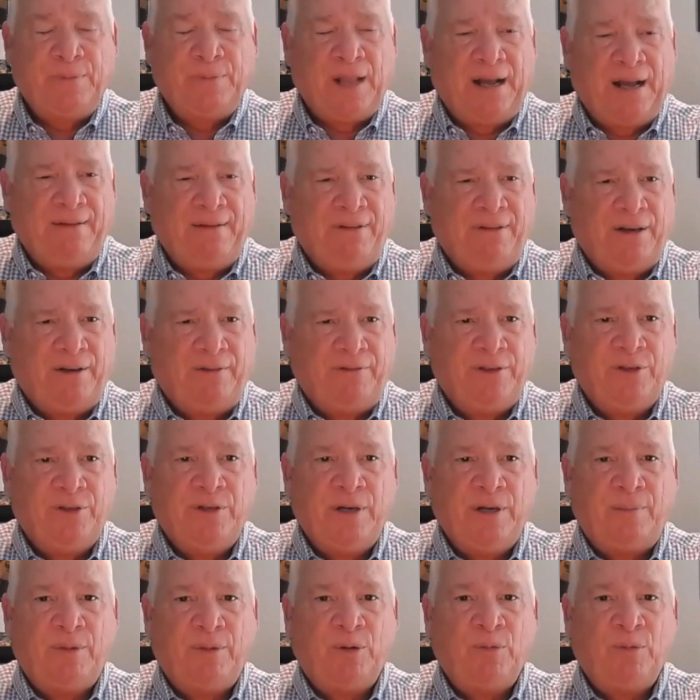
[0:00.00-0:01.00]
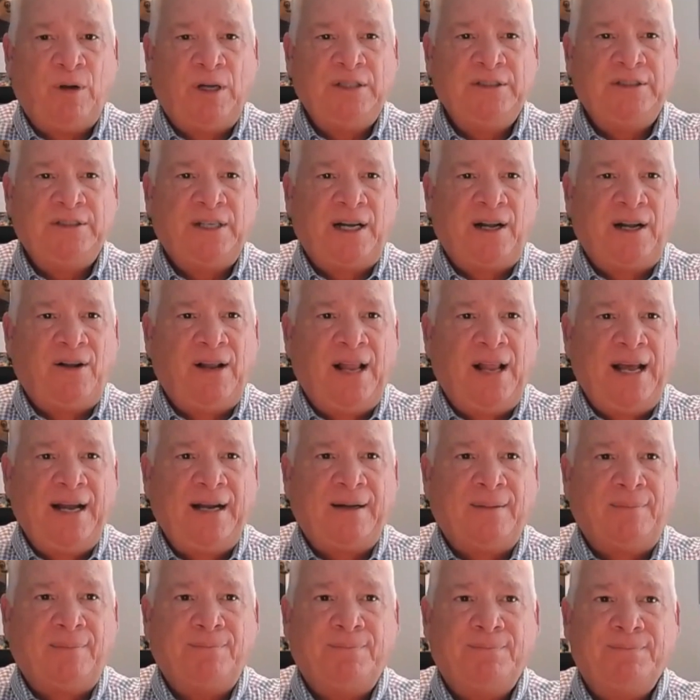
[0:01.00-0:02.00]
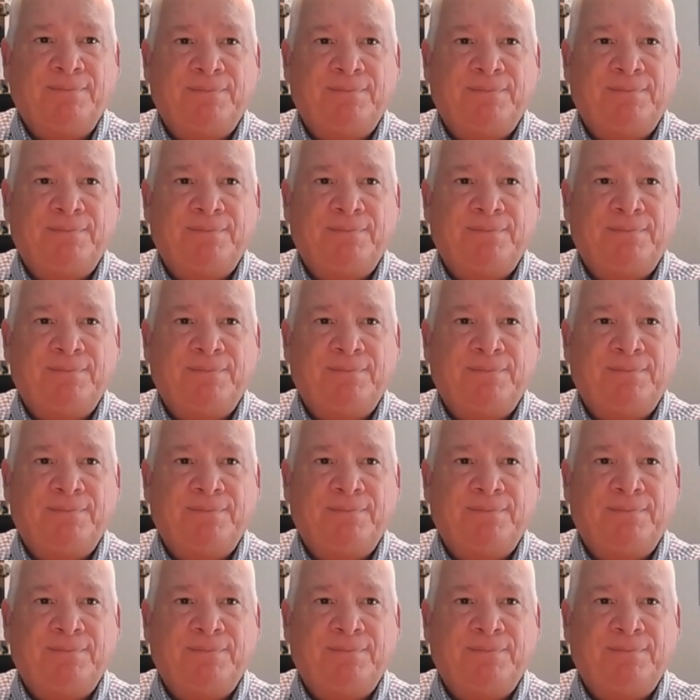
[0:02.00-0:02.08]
I've interviewed number ones and I don't like them.